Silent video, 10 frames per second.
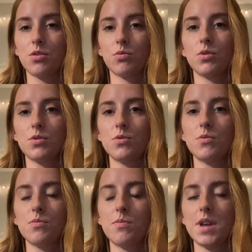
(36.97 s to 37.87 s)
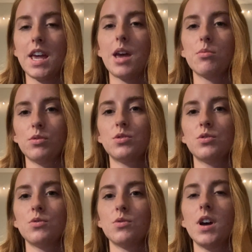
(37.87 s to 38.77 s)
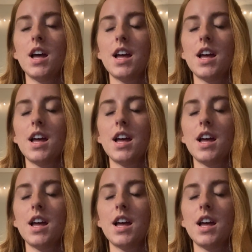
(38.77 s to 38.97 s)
through being able to